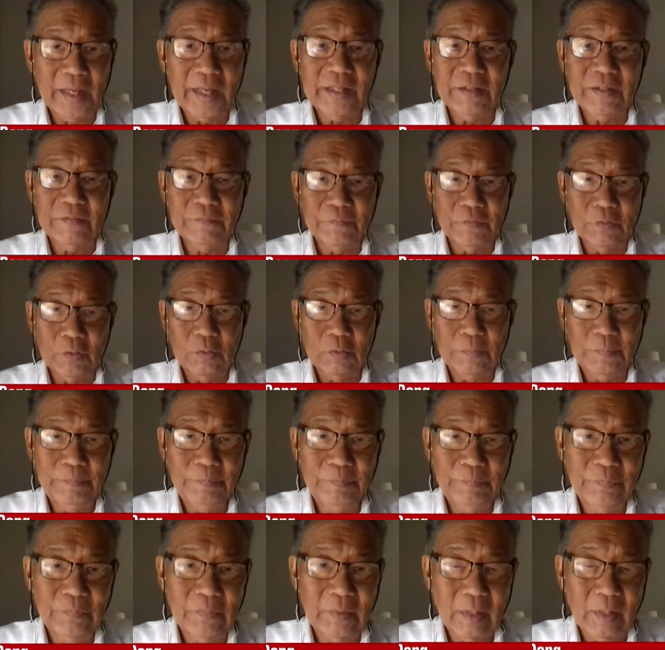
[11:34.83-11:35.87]
Thank you,
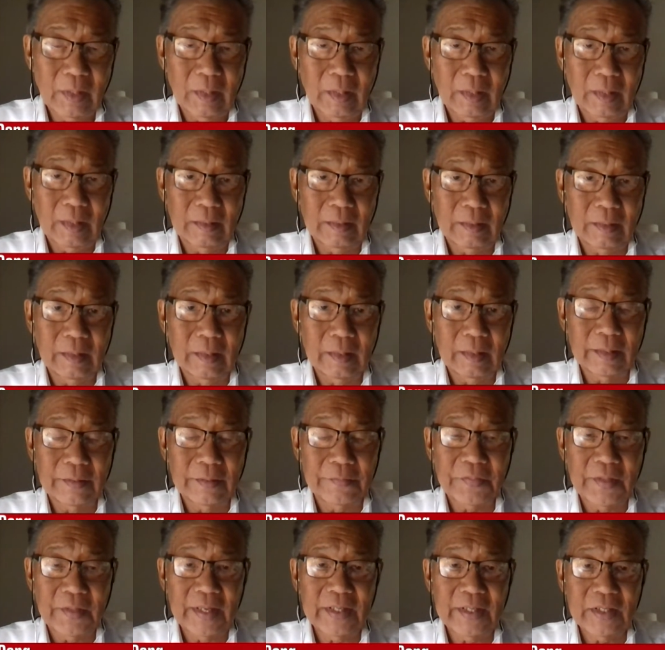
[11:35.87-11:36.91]
Vu. And
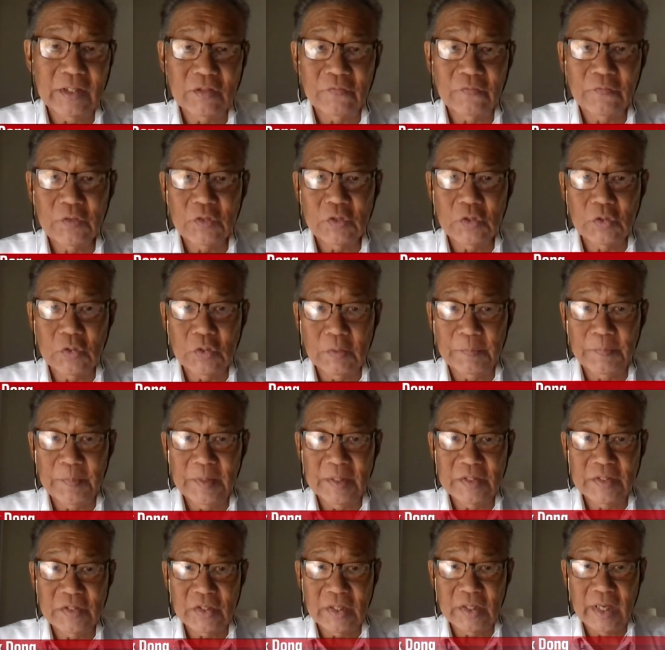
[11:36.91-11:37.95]
uh, thank you to the
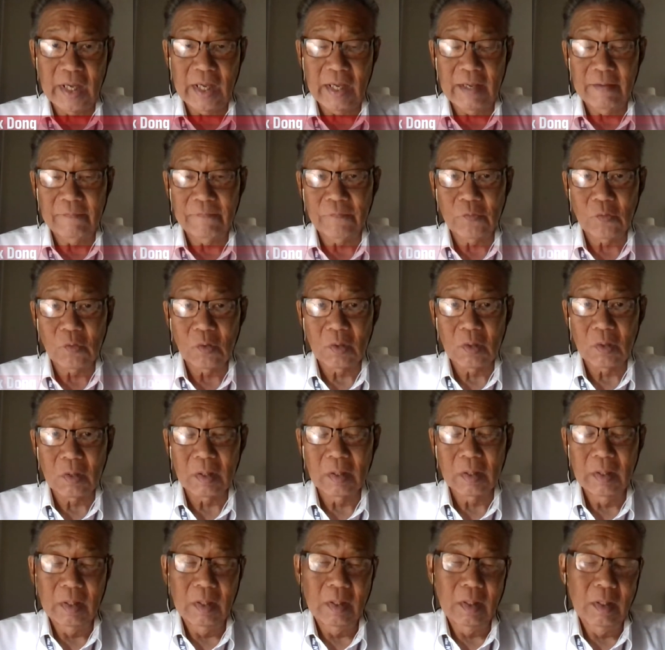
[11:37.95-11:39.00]
PCA
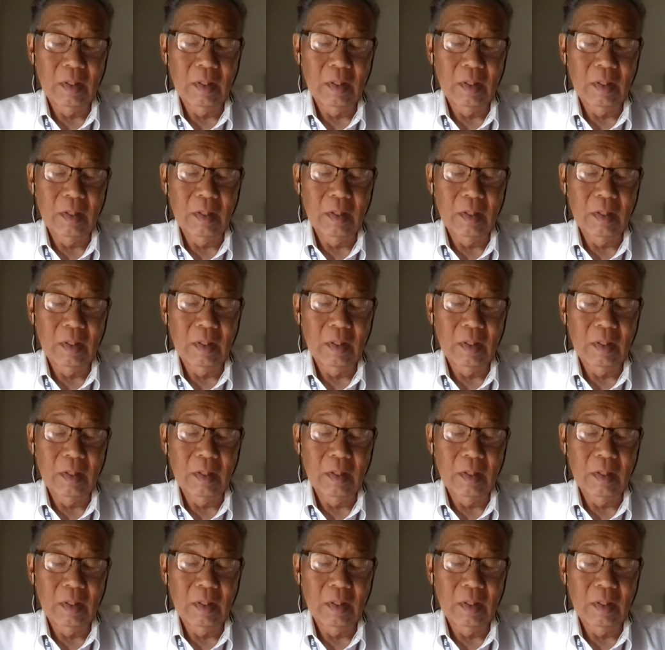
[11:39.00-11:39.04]
for